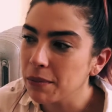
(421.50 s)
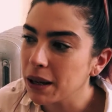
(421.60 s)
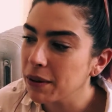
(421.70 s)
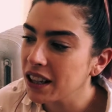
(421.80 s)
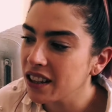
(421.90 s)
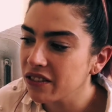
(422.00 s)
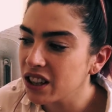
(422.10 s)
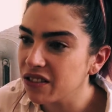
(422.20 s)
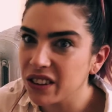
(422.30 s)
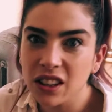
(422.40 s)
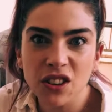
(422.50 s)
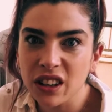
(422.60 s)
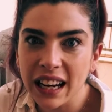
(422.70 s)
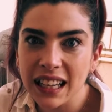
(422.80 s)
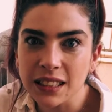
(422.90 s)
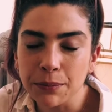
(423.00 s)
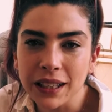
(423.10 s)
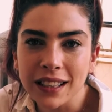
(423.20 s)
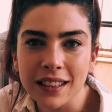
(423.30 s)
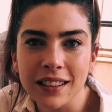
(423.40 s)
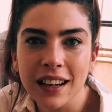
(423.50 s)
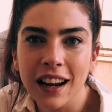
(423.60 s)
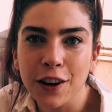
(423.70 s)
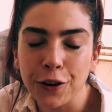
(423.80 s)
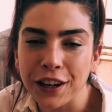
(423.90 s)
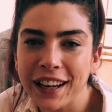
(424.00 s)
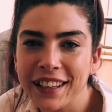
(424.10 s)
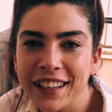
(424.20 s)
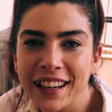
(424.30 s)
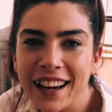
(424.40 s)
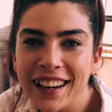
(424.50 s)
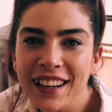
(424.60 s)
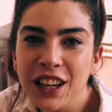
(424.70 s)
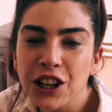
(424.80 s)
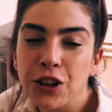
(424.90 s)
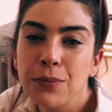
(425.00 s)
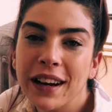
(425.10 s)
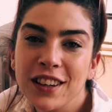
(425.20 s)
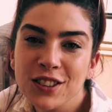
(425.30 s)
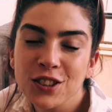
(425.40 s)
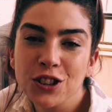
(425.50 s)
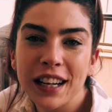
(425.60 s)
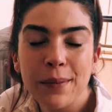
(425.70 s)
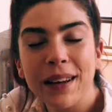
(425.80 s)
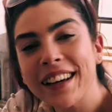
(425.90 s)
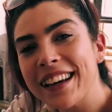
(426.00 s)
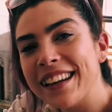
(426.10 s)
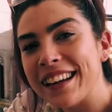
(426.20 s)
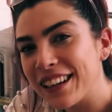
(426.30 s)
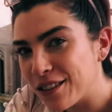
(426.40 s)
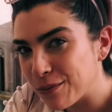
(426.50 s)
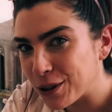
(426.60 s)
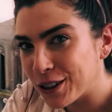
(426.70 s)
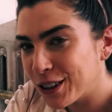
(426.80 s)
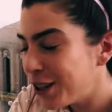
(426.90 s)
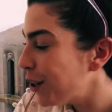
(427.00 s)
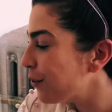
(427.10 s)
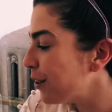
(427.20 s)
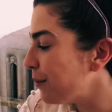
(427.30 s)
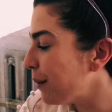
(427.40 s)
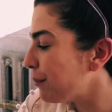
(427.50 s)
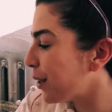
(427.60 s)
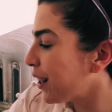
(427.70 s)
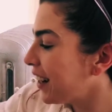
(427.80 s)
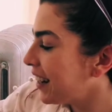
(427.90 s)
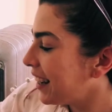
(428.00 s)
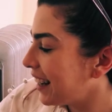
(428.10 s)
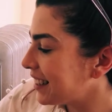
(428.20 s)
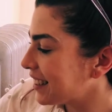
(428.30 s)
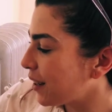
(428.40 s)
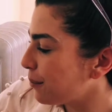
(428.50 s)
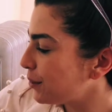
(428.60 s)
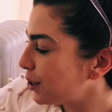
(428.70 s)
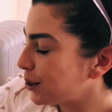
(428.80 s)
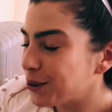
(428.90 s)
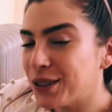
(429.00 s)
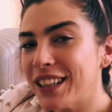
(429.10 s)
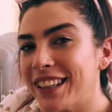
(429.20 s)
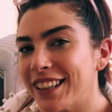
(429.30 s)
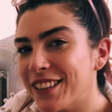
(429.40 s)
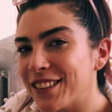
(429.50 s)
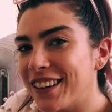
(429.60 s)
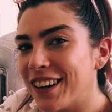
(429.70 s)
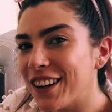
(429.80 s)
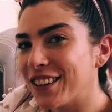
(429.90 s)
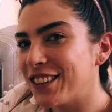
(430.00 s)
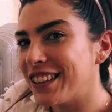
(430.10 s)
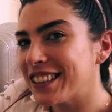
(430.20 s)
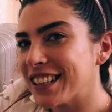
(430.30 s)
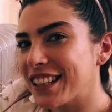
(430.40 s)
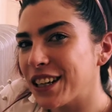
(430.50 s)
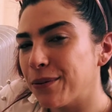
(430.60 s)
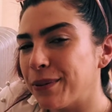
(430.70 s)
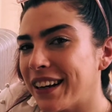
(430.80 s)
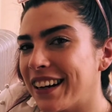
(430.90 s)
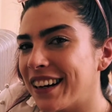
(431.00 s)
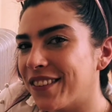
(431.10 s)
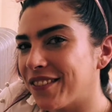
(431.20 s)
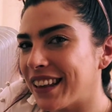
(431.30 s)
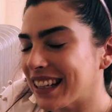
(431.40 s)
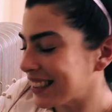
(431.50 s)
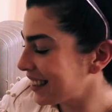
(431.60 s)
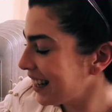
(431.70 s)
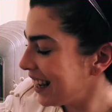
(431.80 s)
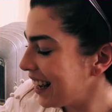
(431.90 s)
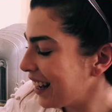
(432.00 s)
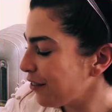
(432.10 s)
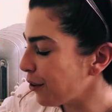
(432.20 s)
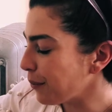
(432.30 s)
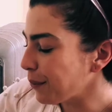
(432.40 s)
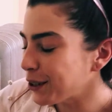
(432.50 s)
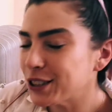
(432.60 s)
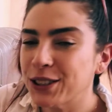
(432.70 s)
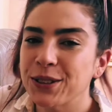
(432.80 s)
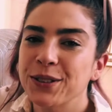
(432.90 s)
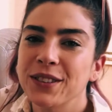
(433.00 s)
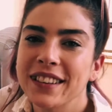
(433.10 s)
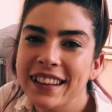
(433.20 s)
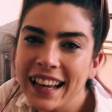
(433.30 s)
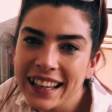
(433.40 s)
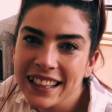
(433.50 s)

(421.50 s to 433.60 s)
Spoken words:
maybe even a vehicle that hasn't been created yet. You might also try to make an animal. Remember, it's up to you. All you need is a little bit of this. Remember to like,